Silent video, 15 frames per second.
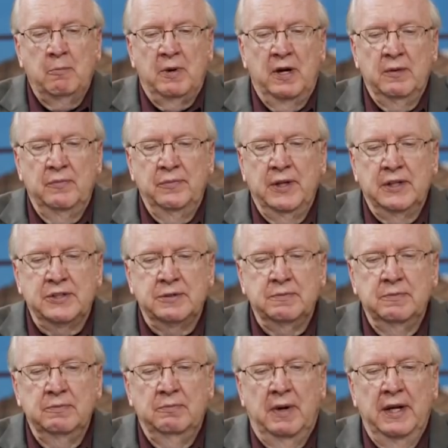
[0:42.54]
But
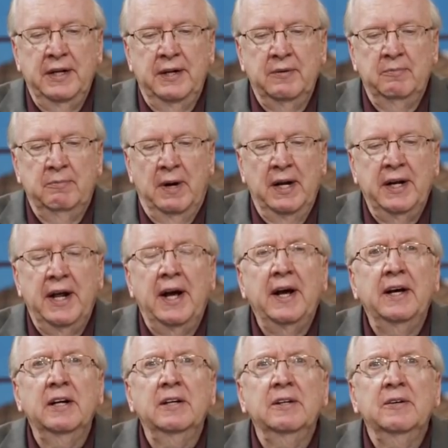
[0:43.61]
it's
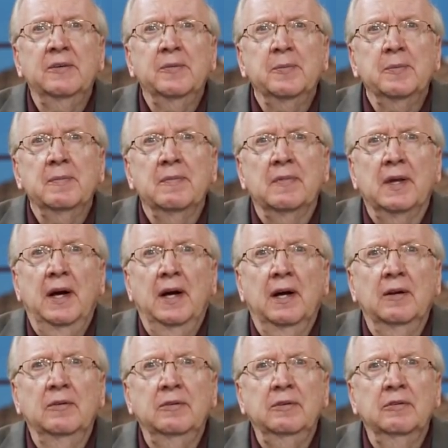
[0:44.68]
Monday
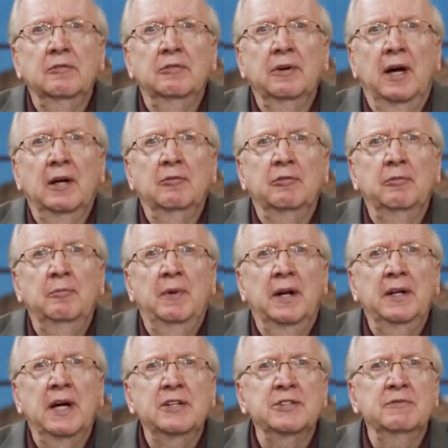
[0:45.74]
and
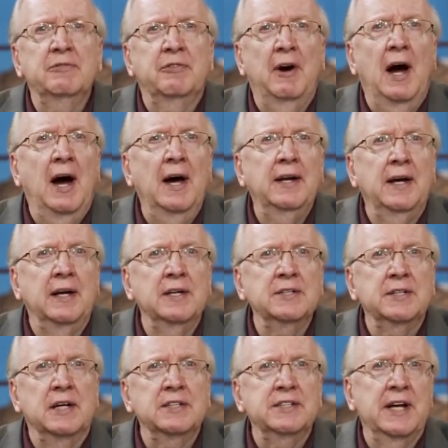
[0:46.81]
Mondays and
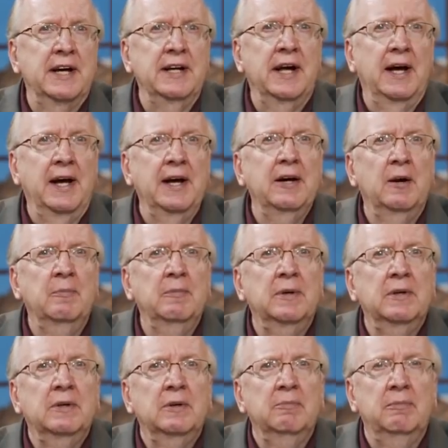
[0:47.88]
Fridays at 10 a.m.